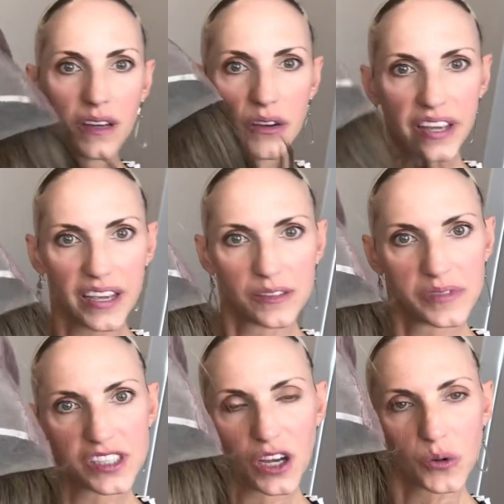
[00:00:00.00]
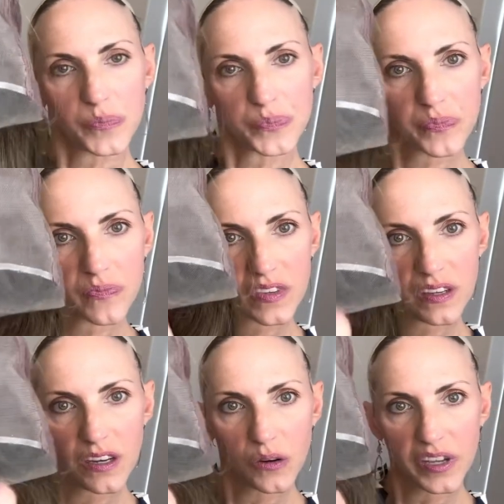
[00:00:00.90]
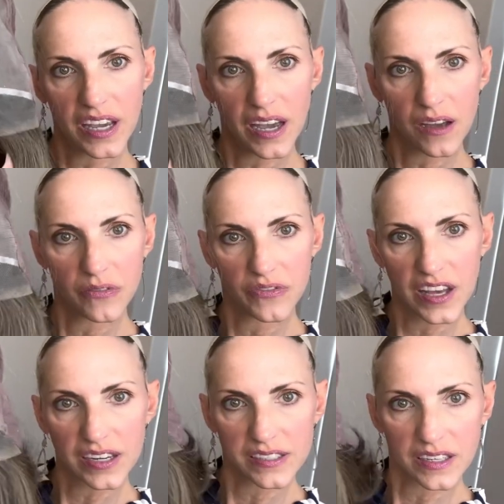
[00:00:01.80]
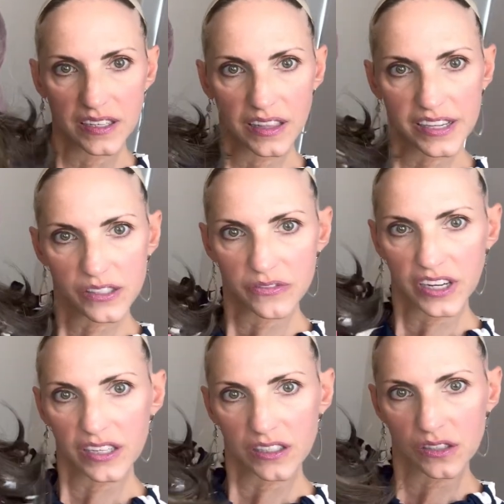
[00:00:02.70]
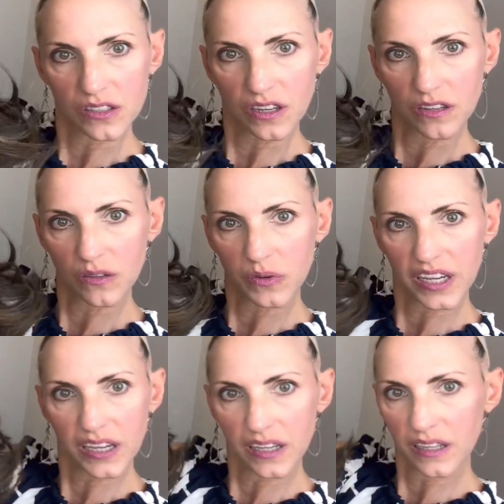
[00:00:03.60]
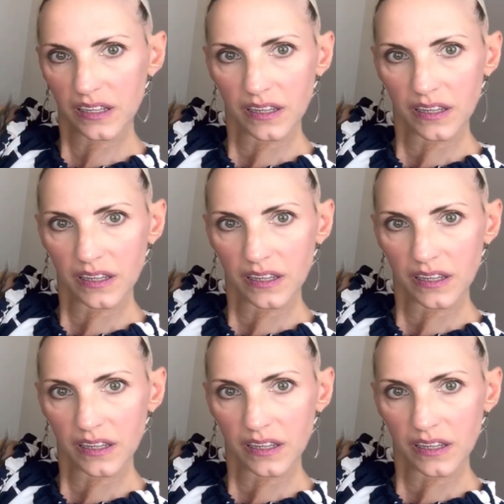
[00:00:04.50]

Okay, so here we have that extended lace front. Goes all the way,